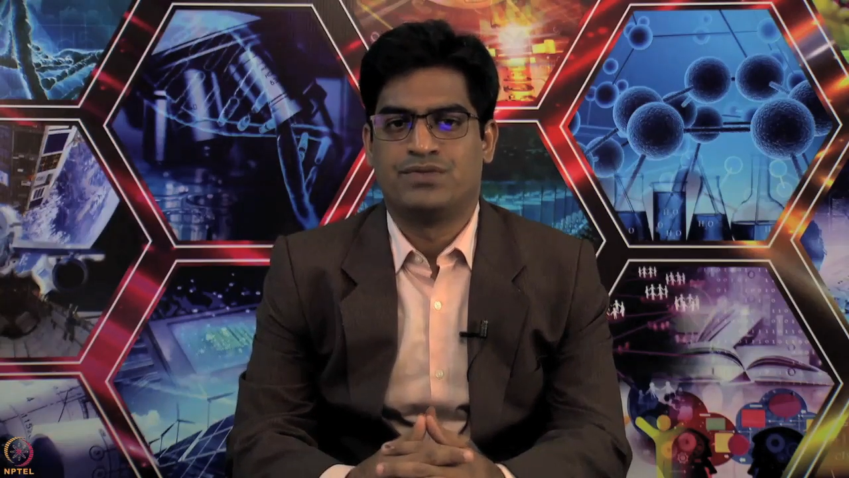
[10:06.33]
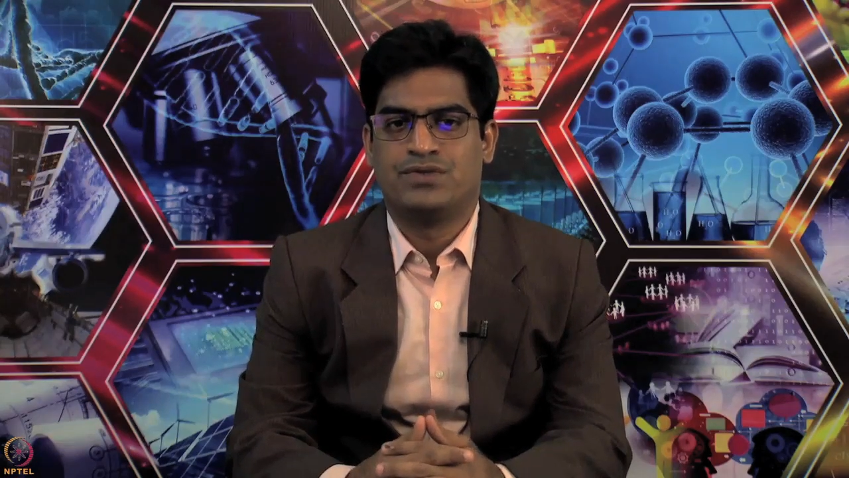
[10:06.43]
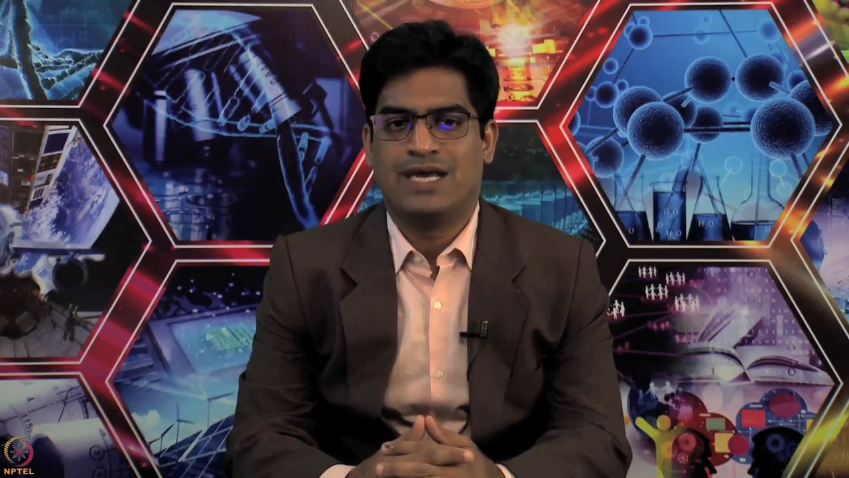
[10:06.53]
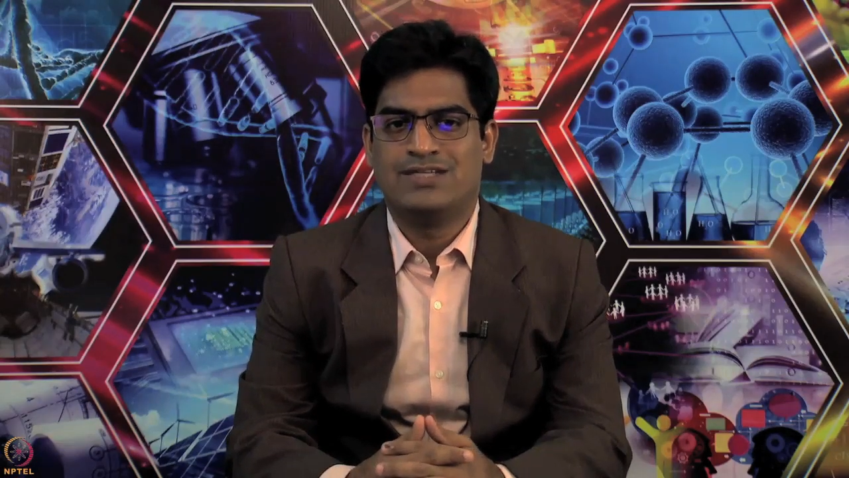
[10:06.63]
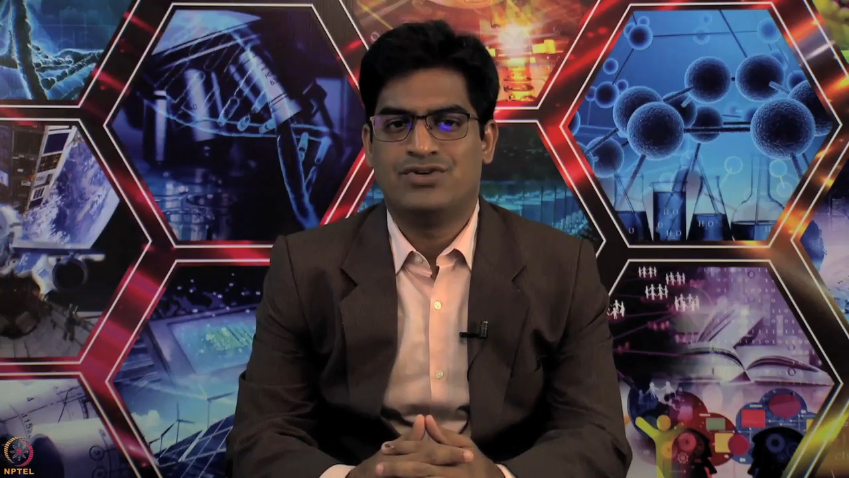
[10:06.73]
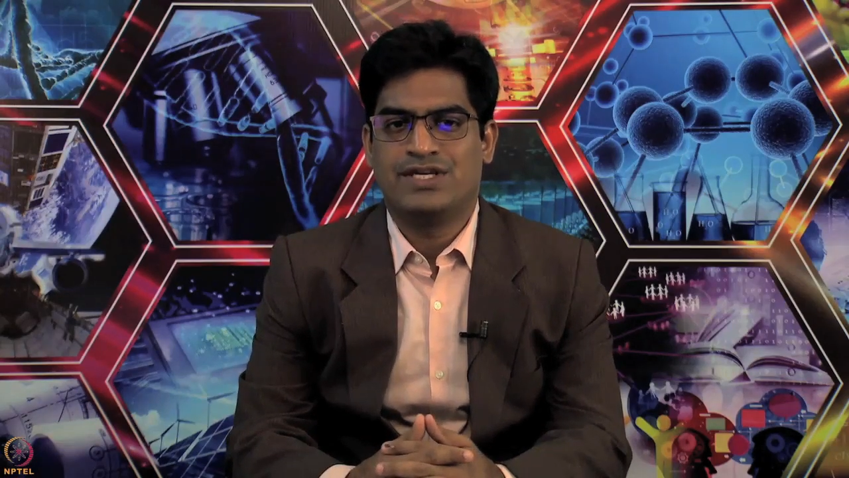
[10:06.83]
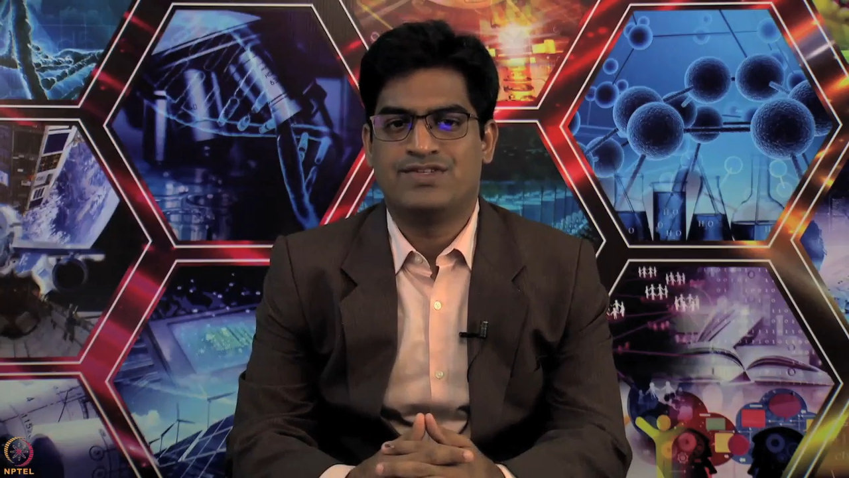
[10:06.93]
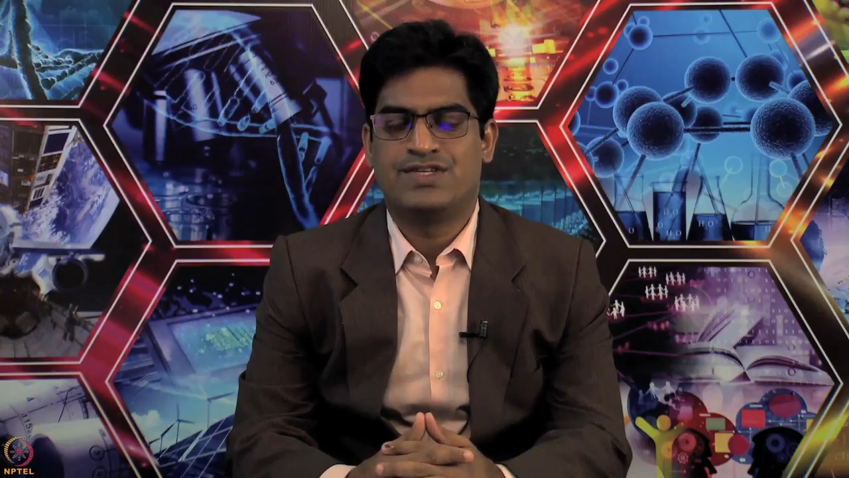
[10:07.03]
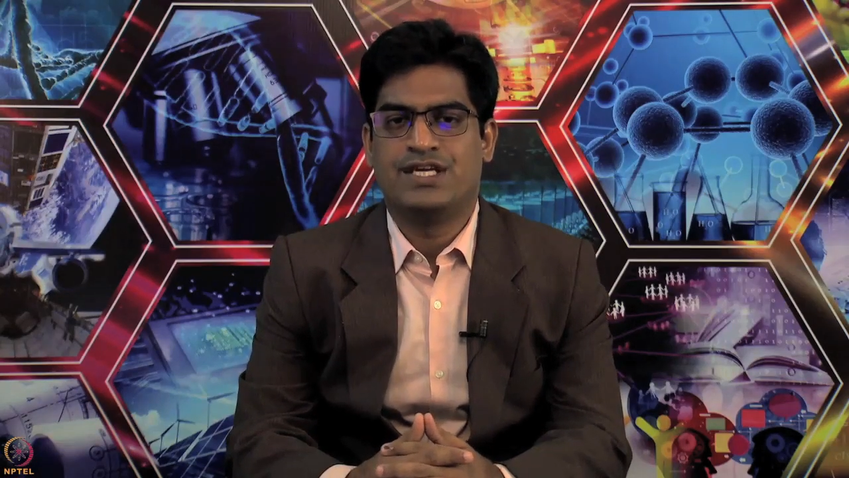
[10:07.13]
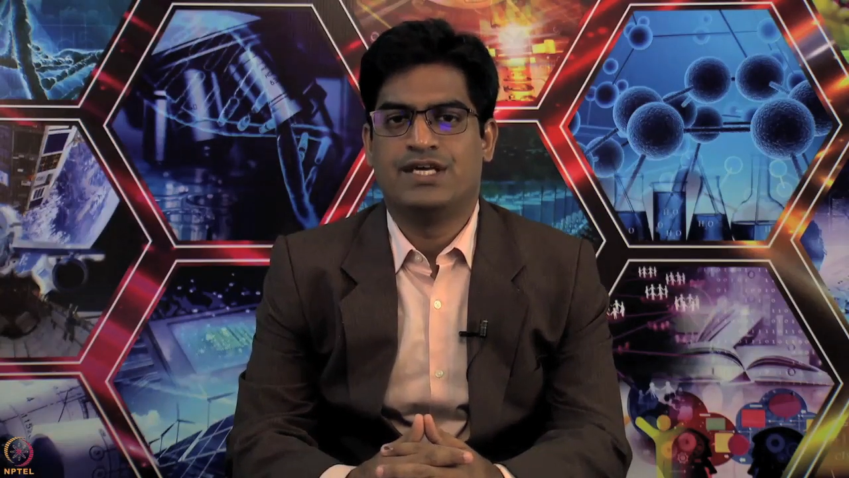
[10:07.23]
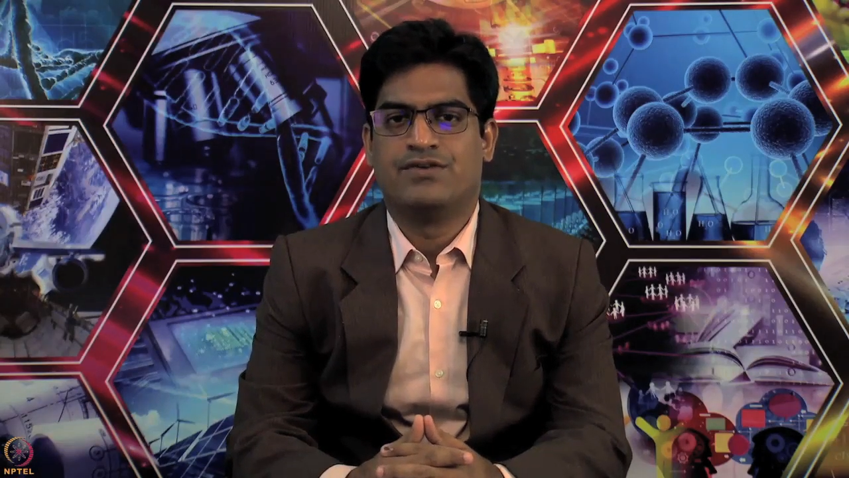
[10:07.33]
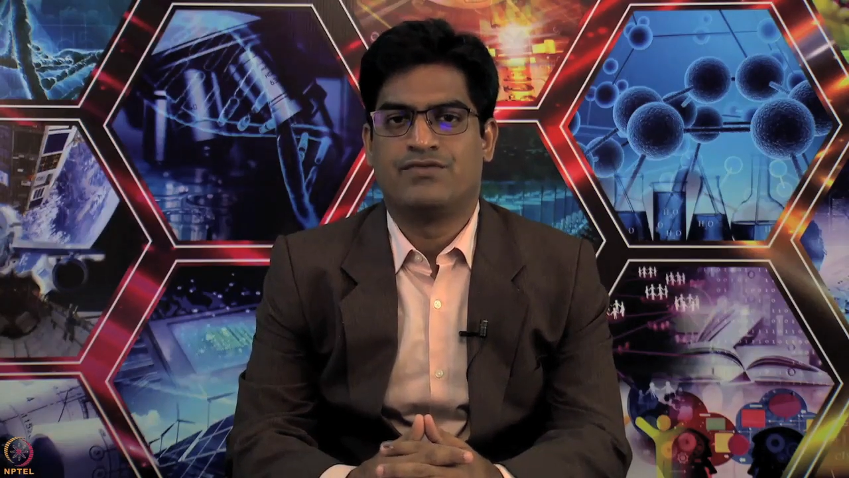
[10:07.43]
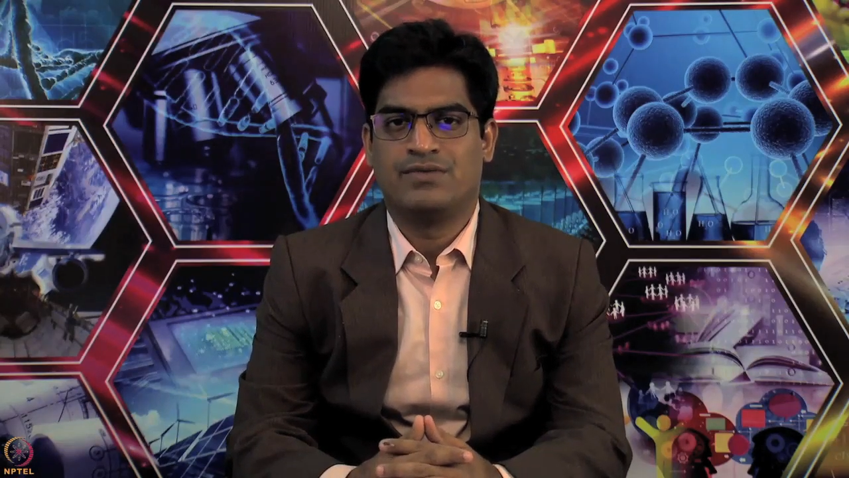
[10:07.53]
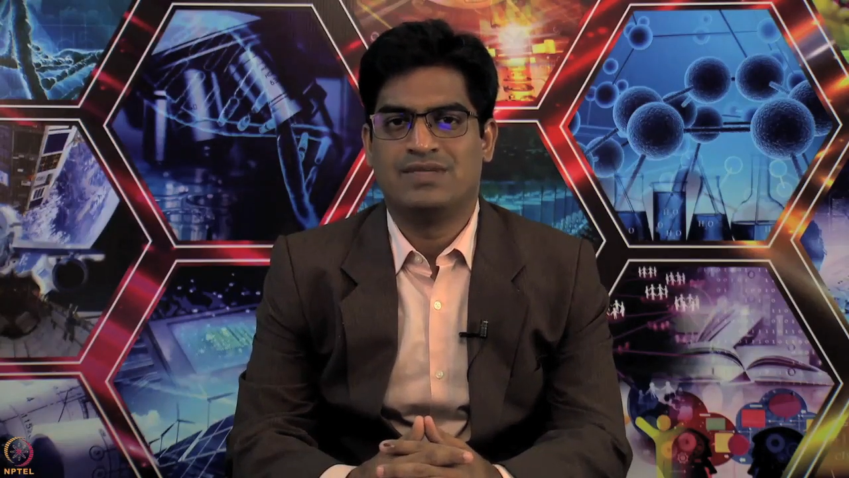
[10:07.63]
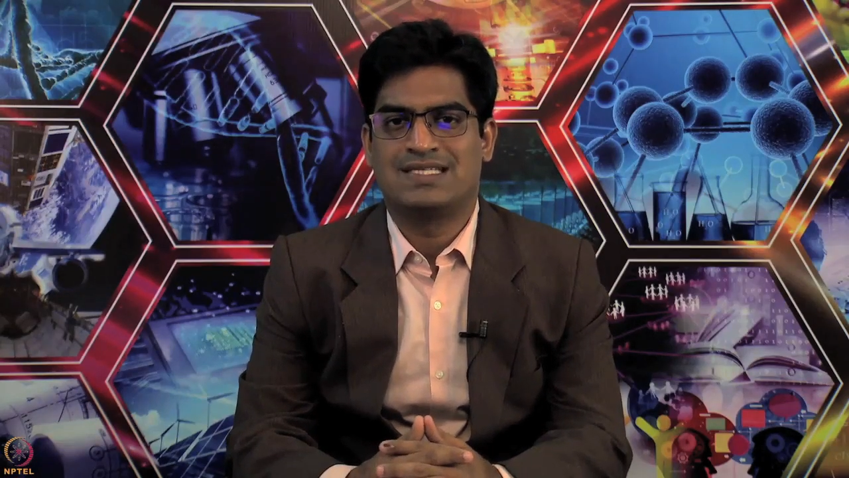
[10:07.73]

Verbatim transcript: So, as you can see from